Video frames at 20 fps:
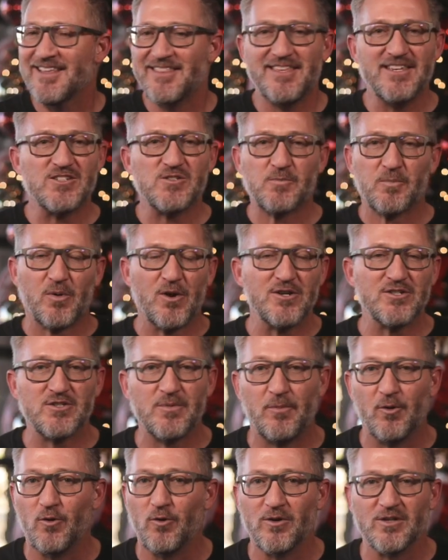This
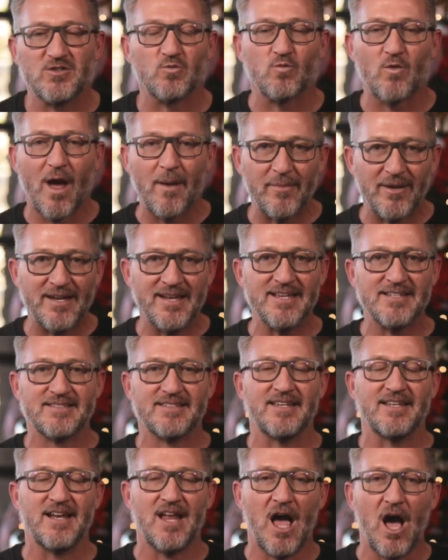principle is
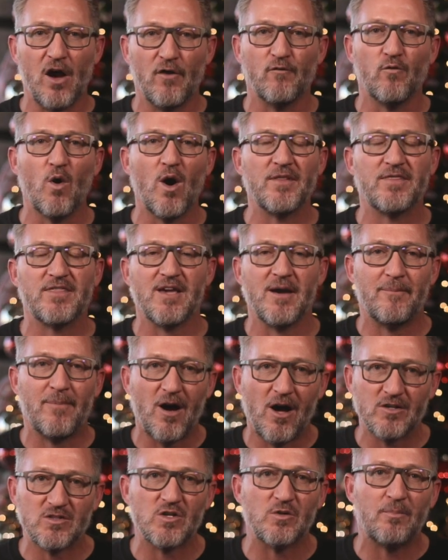reminiscent of what the
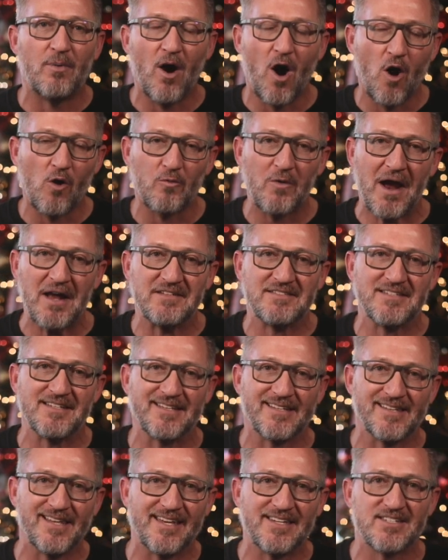Apostle Paul writes
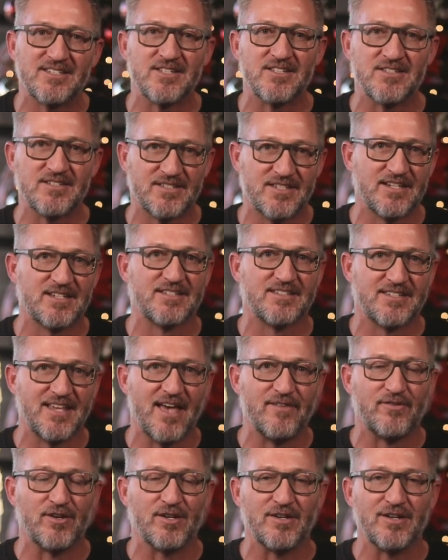in Galatians 6,
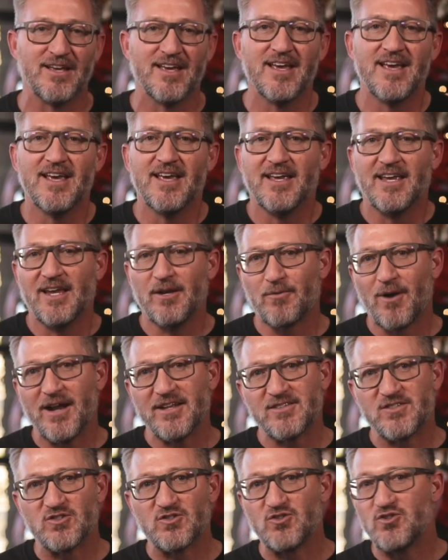7. He
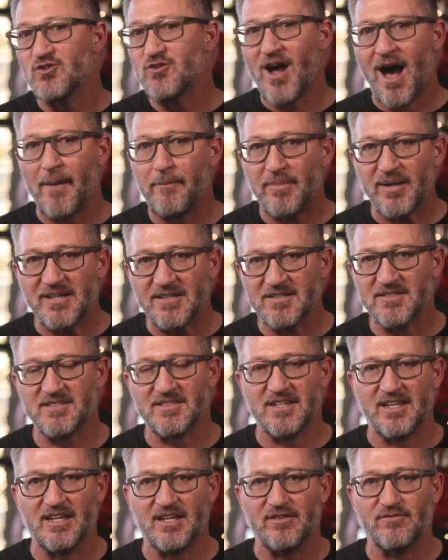writes, Do not be
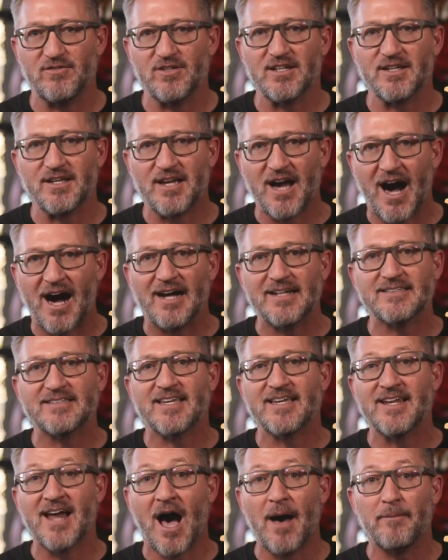deceived,
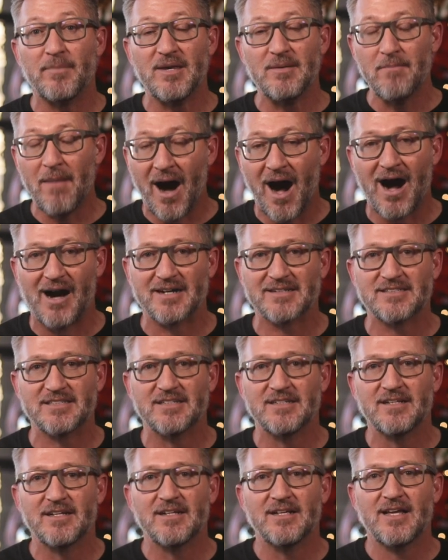God cannot be
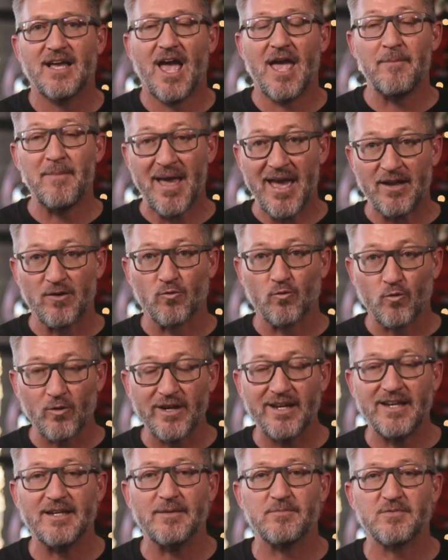mocked. A man
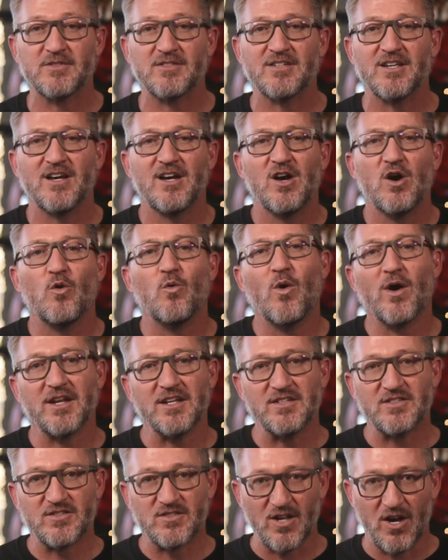reaps what
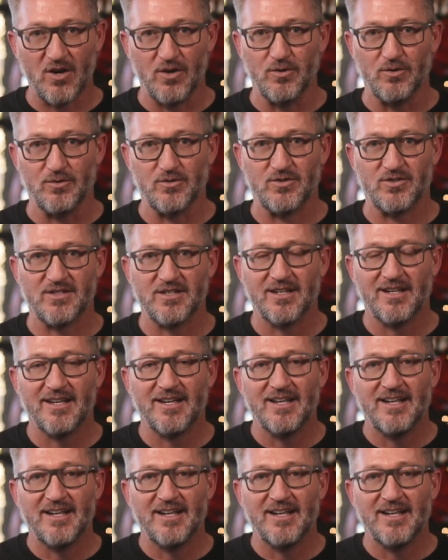he sows.